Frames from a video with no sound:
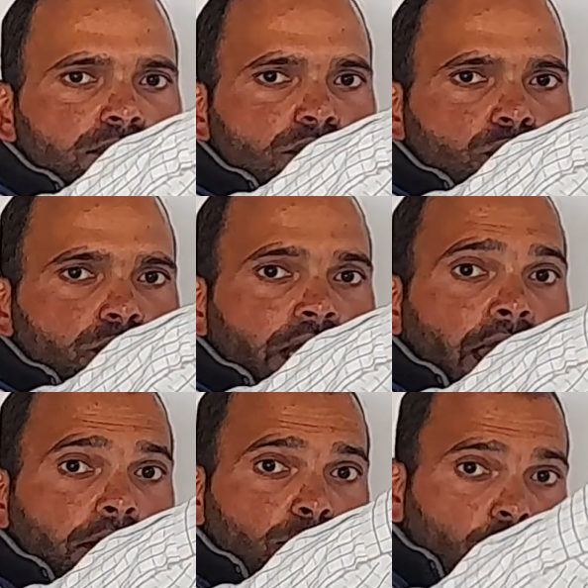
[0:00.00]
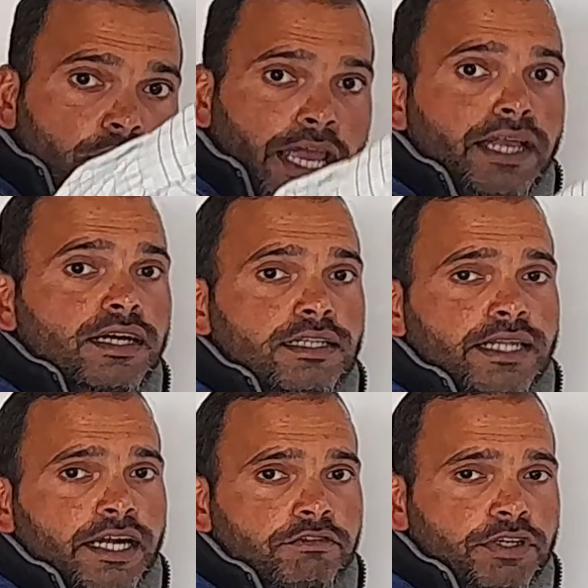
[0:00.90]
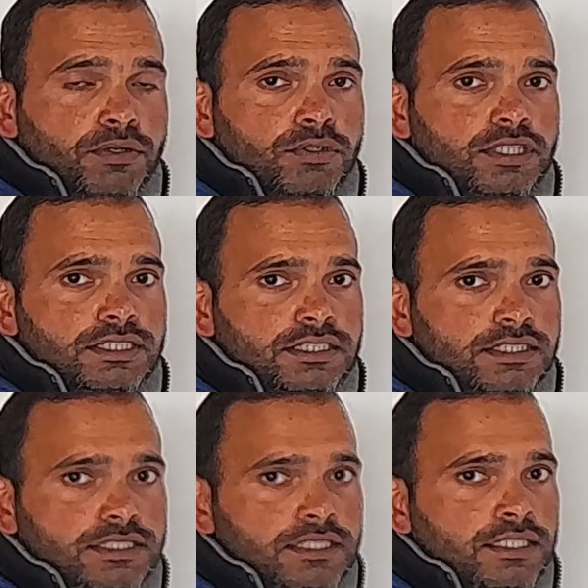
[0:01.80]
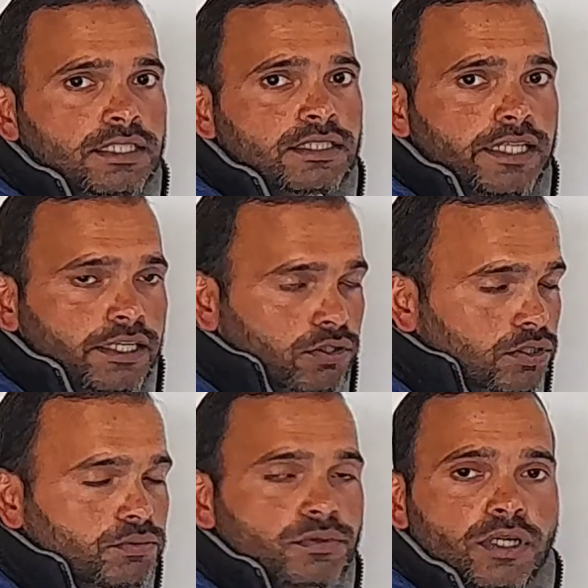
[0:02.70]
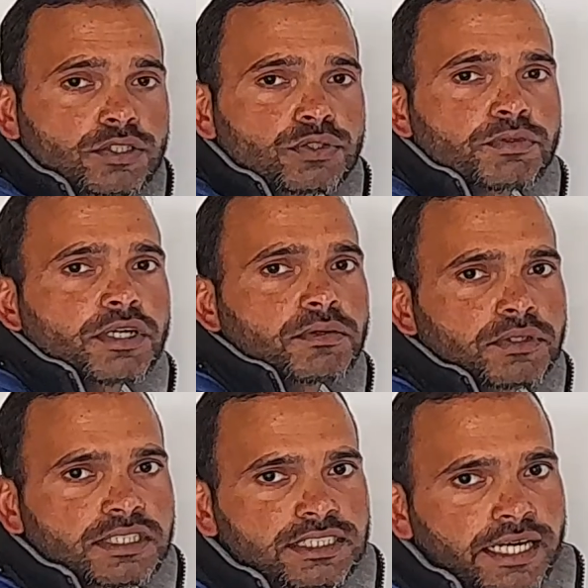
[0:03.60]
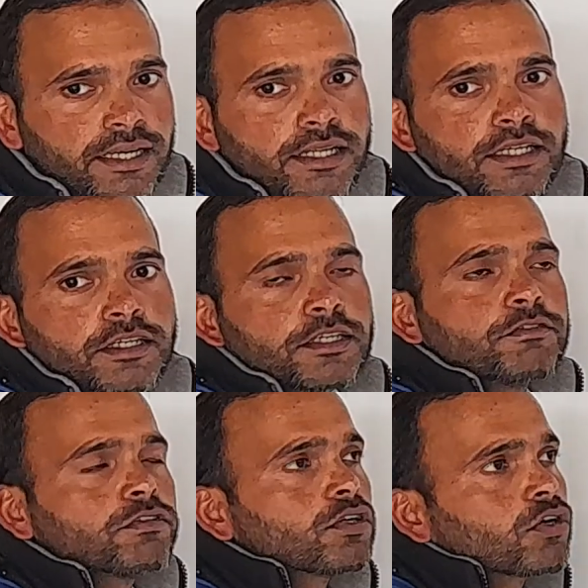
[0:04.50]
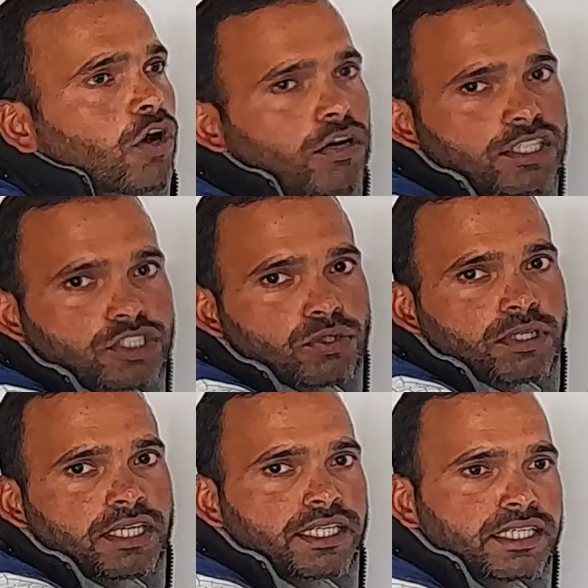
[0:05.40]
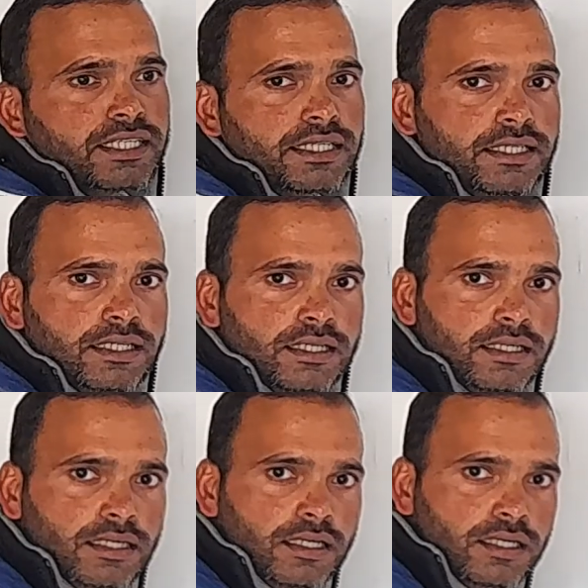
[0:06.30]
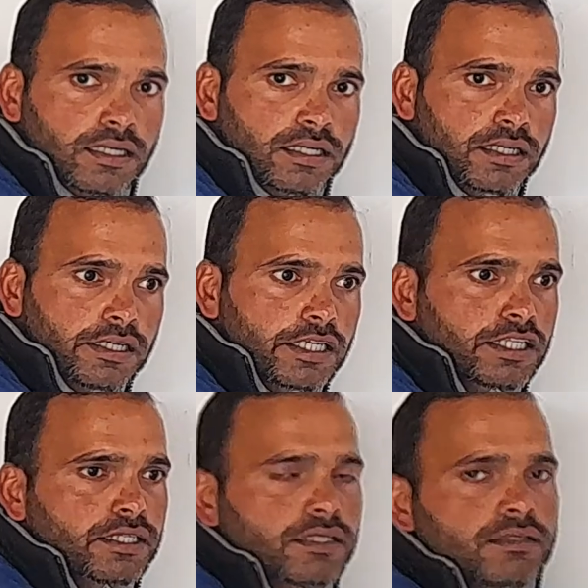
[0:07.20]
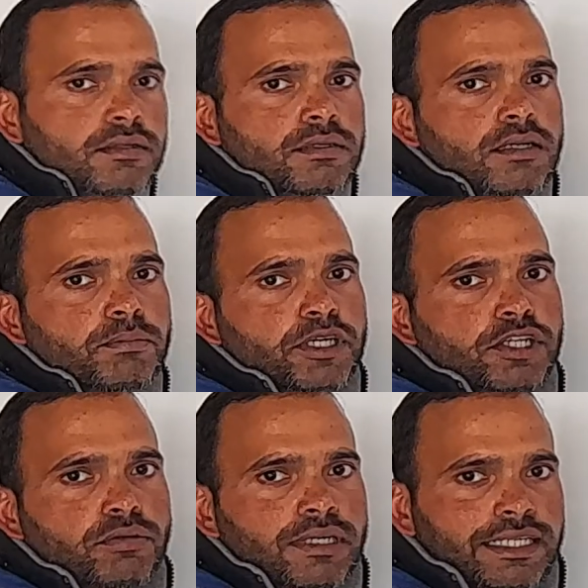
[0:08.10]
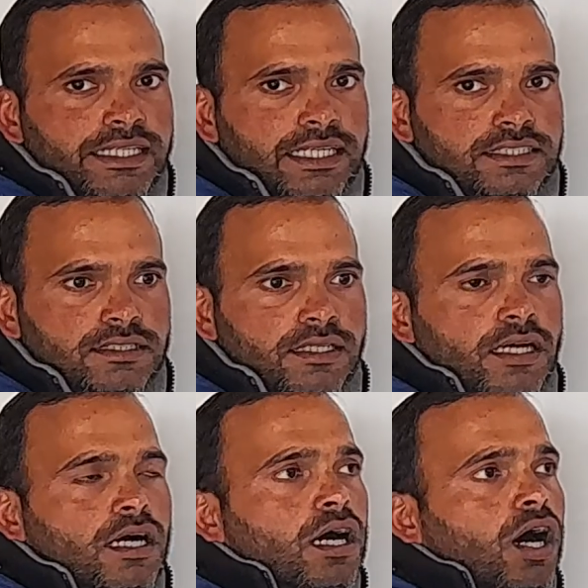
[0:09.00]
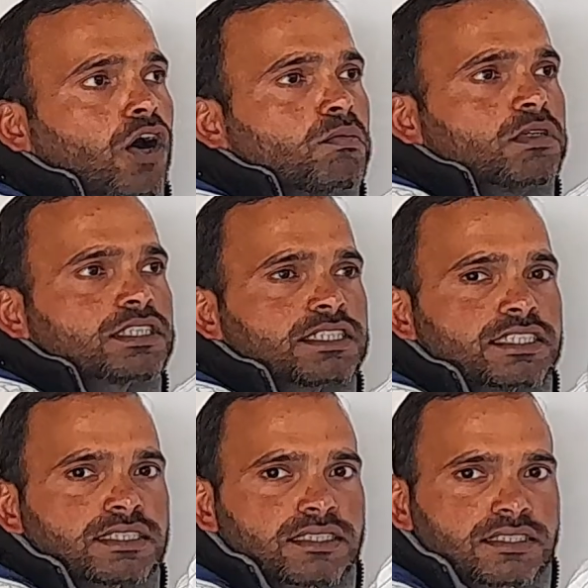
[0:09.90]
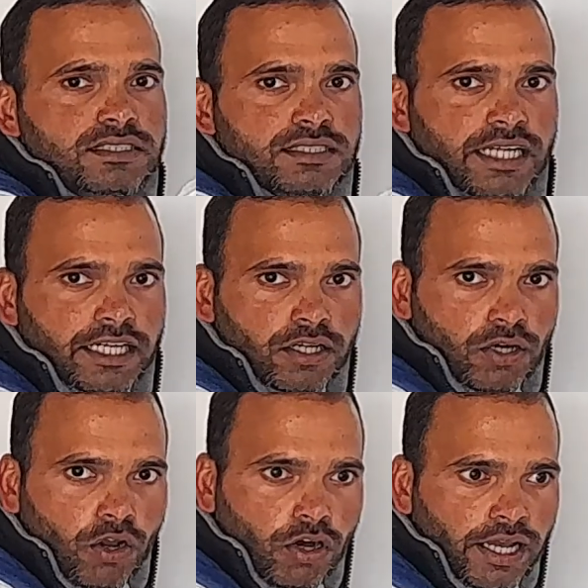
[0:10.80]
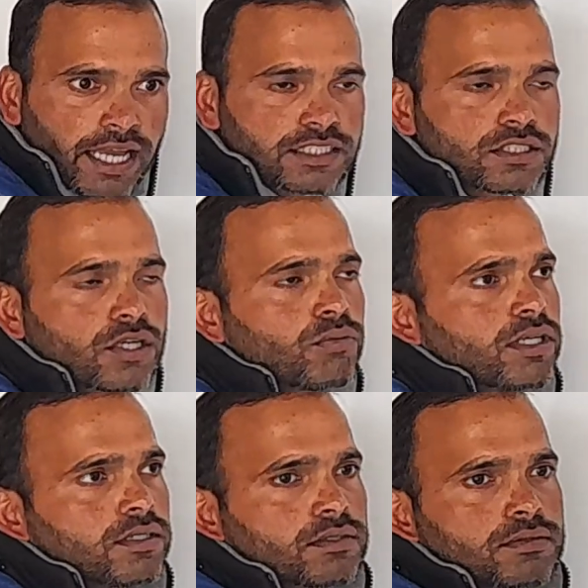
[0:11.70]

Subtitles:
thrown at what angle, that we have to discuss, that also we have to decide. If a clock is rotating in a particular direction, how much distance that clock has covered